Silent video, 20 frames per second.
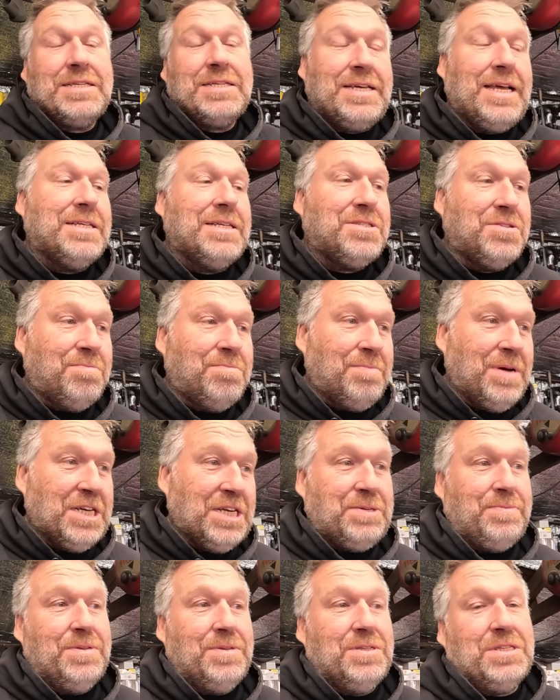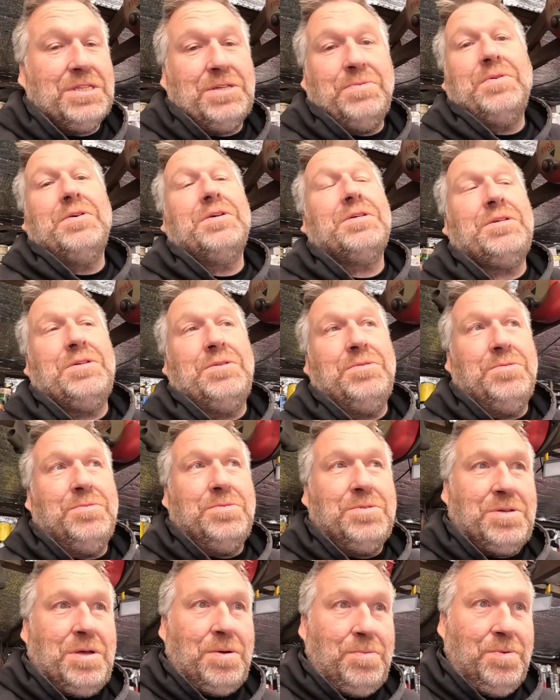to get some measurements, so I can
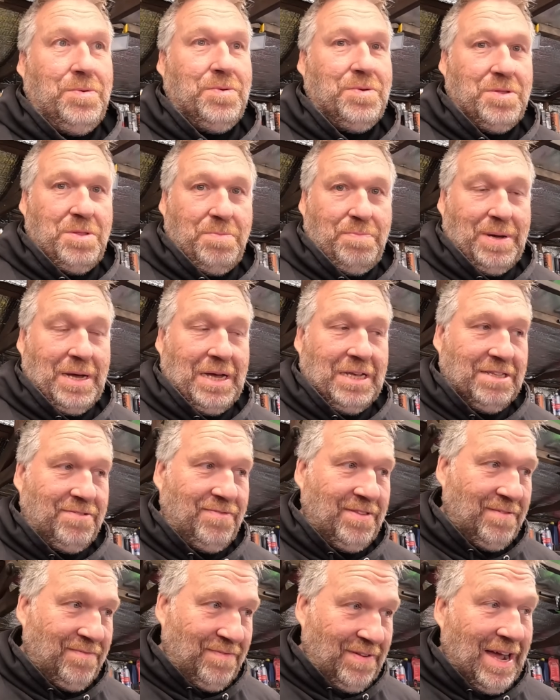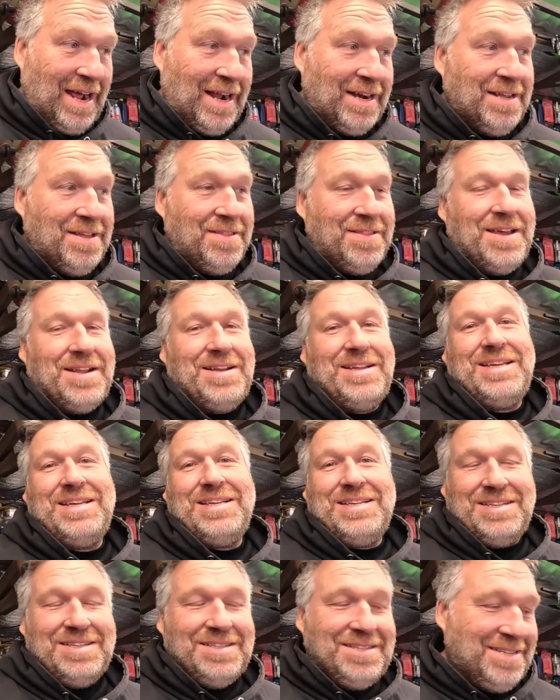also order the parts for the van, and then
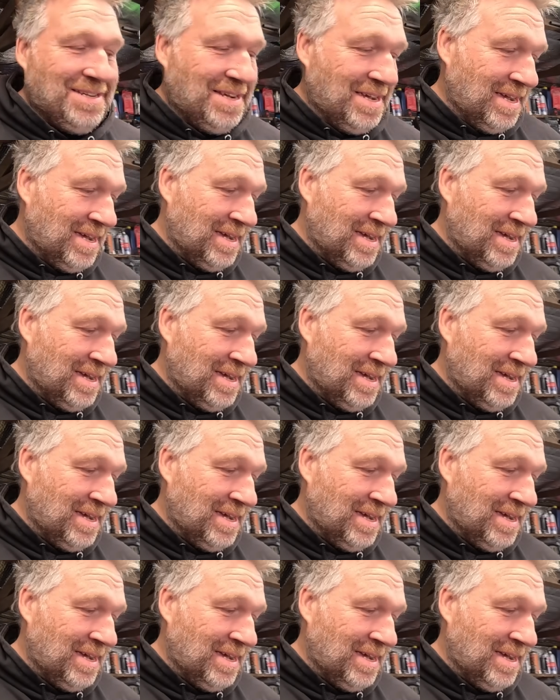he can